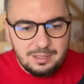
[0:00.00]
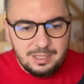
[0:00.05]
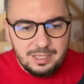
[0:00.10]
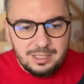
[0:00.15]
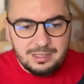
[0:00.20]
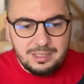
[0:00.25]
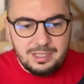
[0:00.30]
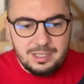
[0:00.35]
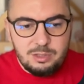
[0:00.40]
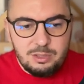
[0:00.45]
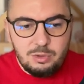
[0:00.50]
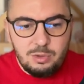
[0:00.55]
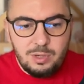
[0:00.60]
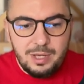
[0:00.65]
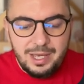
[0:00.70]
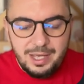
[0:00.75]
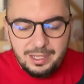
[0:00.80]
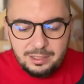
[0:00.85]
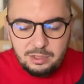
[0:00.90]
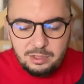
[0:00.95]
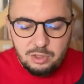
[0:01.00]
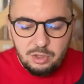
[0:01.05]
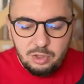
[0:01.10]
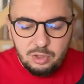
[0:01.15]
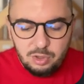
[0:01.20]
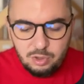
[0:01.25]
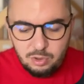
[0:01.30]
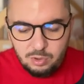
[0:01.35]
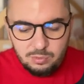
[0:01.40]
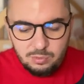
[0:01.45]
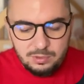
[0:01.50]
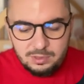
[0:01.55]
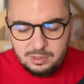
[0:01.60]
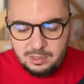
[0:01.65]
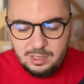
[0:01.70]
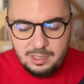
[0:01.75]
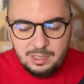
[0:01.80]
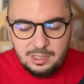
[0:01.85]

and then you add your own